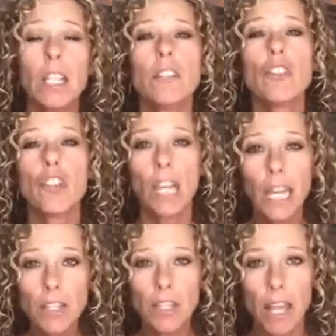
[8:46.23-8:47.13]

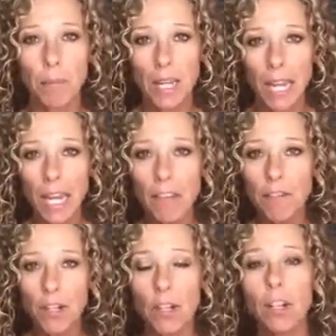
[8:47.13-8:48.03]
change that
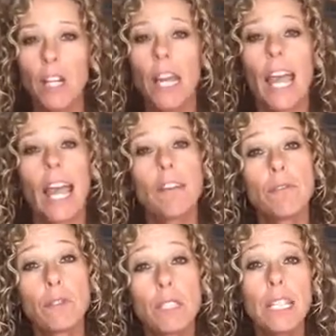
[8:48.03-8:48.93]
behavior and
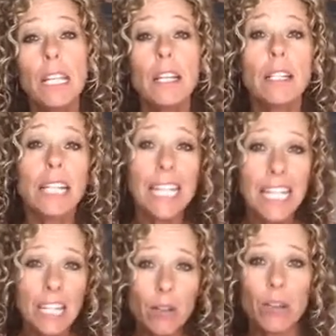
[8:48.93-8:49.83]
really
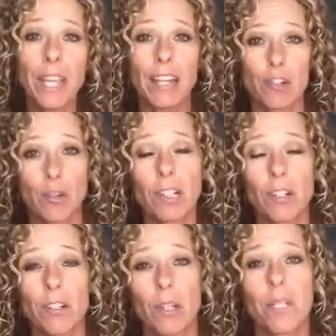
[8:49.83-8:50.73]
heal that trigger
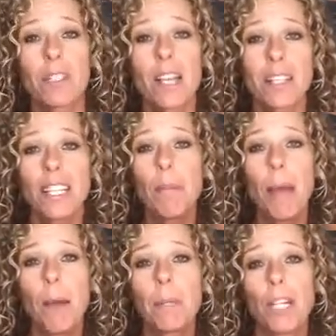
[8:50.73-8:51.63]
so it doesn't keep
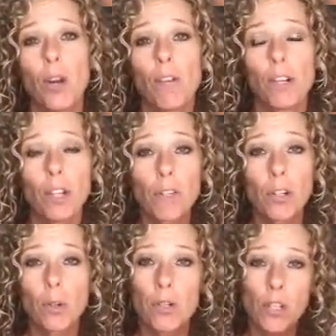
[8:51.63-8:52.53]
happening over and over.
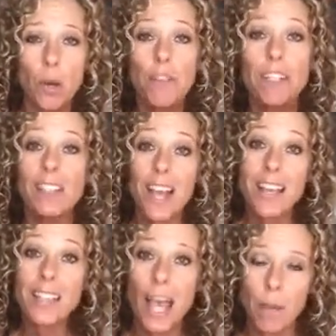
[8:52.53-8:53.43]
Or so if it
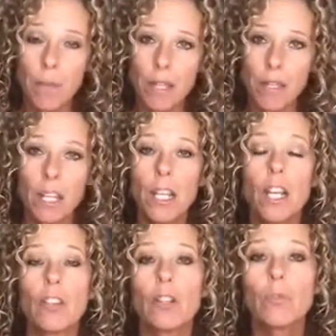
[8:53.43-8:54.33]
does happen,
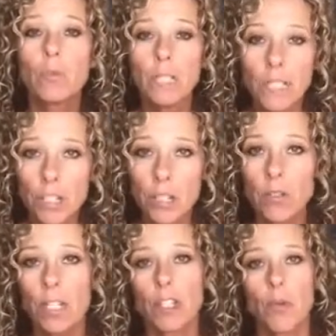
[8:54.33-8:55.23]
they're really tuned
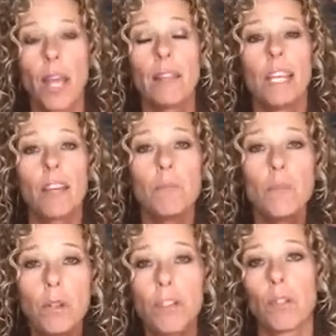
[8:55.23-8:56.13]
into it and they can
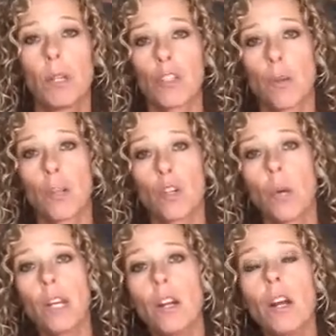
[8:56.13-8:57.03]
move through it so much
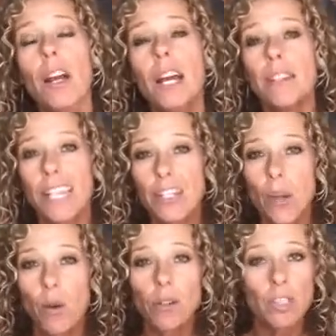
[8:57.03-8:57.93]
quicker. They
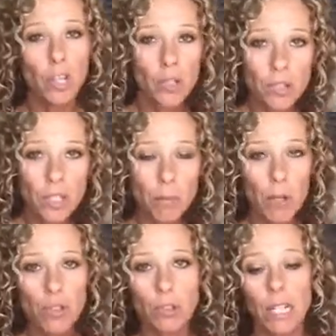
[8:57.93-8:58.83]
don't turn to the
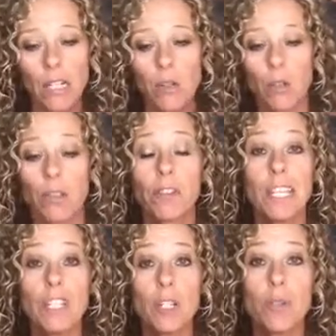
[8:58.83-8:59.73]
emotional eating, or if they
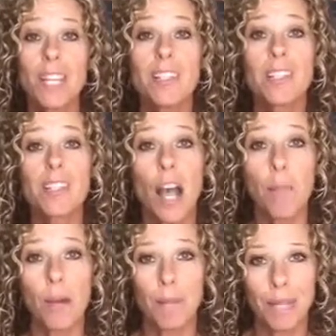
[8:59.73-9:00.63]
do, they
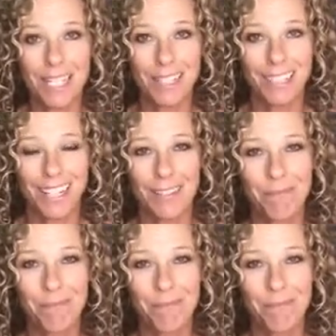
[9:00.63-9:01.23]
stop immediately.